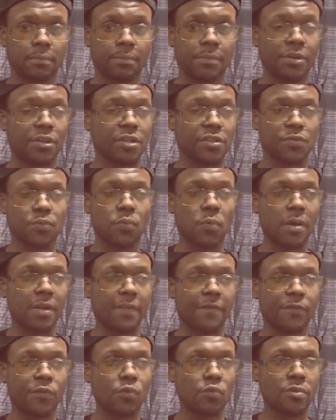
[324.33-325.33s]
Because one,
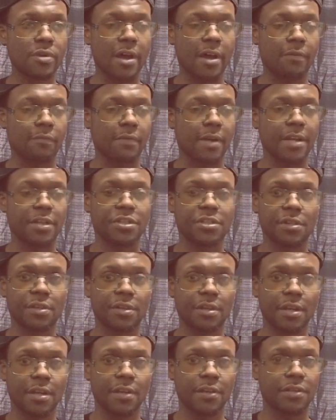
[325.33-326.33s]
if you're not right, your
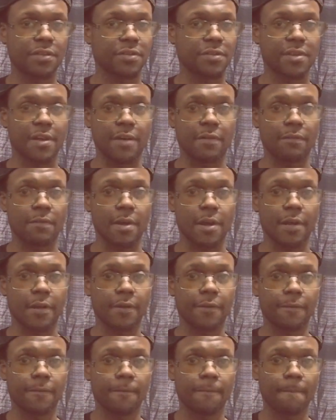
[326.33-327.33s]
kid is not right.
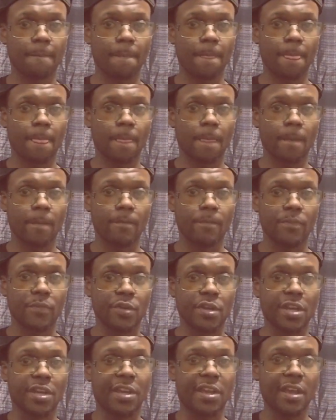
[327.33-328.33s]

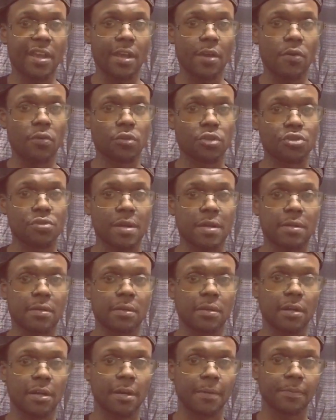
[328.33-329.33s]
Your kid gonna try to
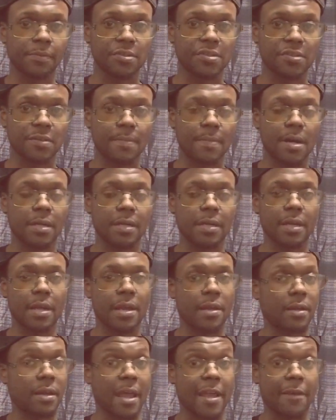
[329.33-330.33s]
look up to somebody
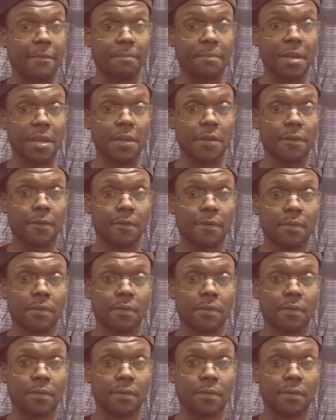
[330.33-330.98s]
at, like me.